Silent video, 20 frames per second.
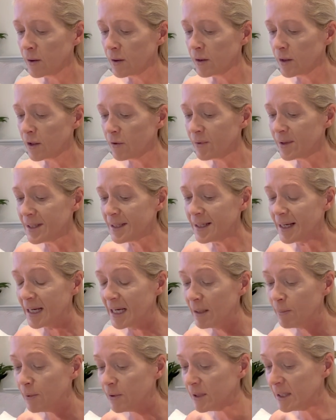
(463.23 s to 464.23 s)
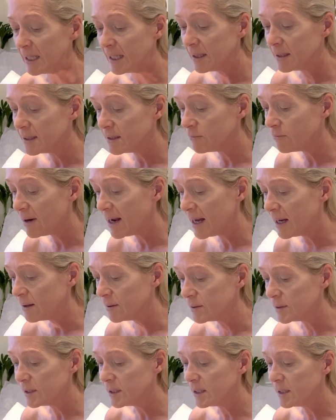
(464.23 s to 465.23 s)
there isn't anybody else
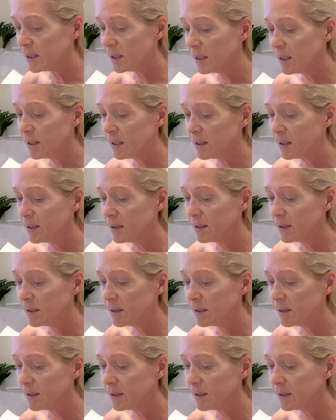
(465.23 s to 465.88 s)
around that can